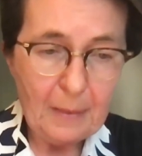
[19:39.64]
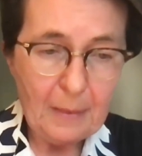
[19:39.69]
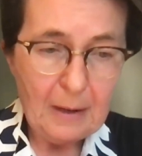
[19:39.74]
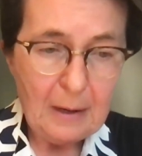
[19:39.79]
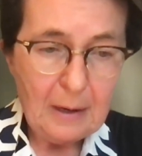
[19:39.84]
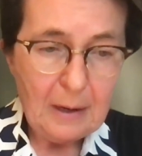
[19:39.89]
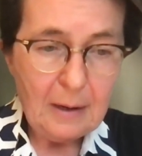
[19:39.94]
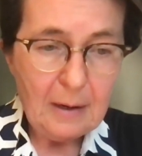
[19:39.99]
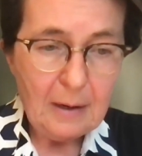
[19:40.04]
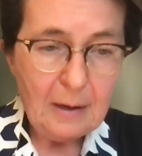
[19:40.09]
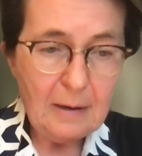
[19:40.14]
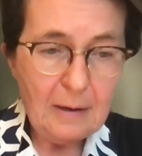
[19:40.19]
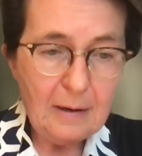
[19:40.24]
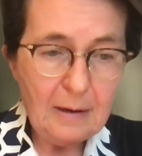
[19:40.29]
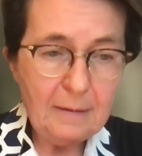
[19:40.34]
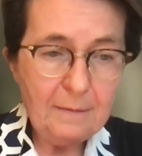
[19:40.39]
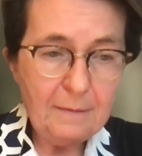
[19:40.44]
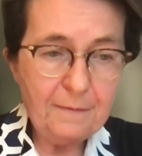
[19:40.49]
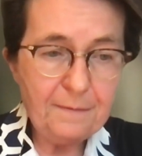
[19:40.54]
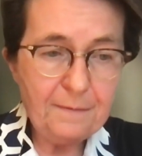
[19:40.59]
try
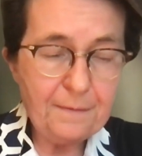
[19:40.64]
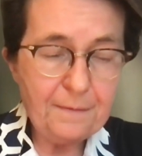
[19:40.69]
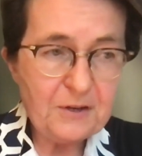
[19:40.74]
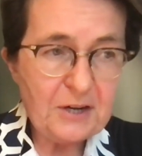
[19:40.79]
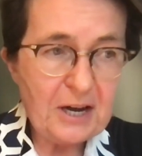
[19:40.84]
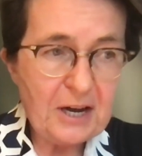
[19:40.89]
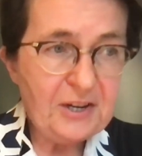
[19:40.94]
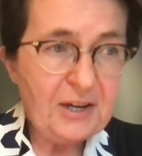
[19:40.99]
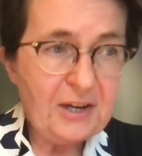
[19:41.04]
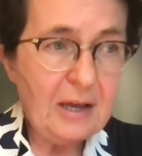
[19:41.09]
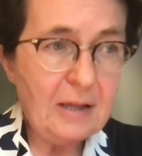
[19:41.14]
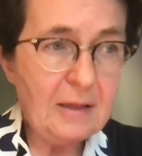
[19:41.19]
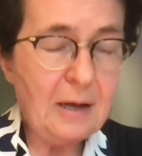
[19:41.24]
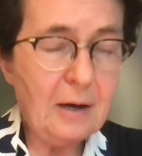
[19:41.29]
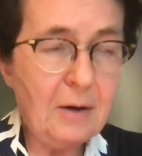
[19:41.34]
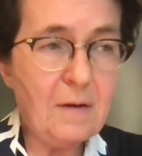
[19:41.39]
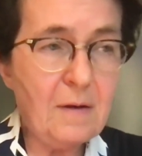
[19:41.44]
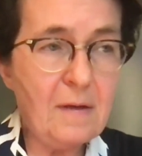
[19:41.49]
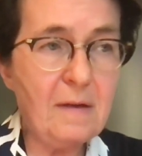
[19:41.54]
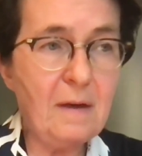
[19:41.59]
to ask
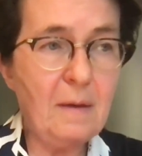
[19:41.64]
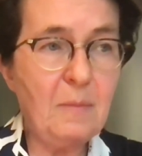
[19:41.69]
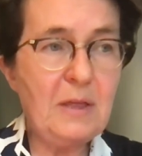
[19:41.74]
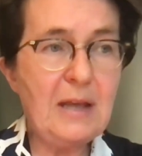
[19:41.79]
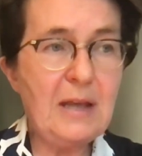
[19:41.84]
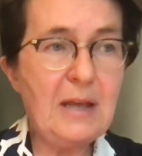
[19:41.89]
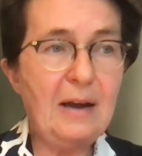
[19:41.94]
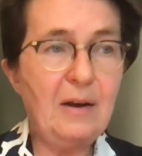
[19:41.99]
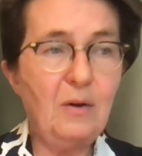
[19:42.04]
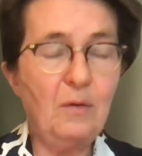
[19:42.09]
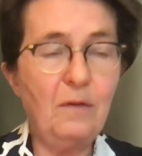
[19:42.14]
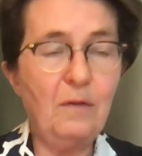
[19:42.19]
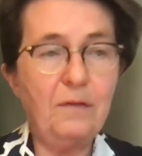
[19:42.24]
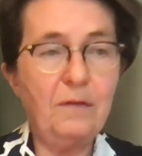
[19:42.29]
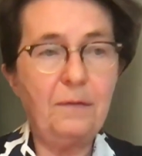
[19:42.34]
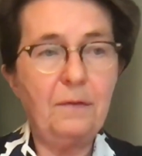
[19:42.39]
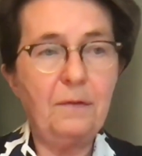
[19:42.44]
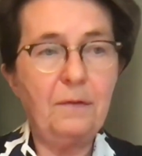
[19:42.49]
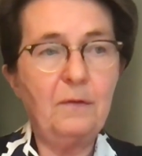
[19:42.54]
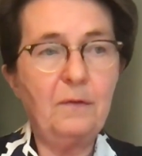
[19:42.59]
for such
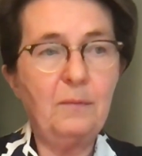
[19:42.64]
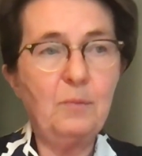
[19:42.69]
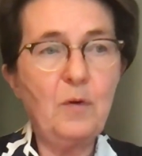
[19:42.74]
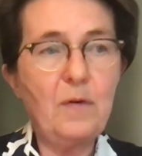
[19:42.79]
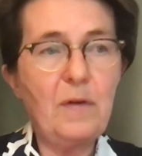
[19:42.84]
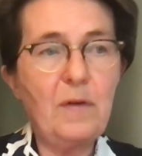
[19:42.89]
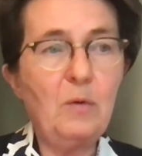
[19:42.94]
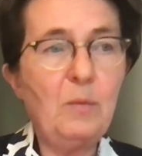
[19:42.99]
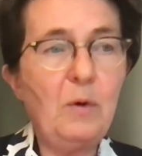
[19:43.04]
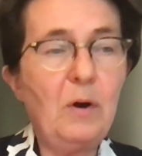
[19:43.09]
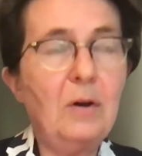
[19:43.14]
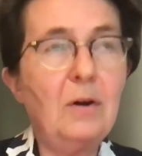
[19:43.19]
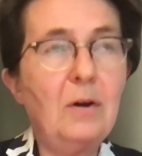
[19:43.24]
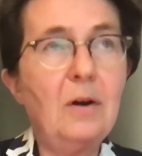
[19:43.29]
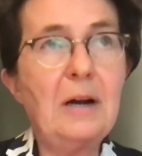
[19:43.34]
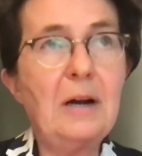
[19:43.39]
behaviors.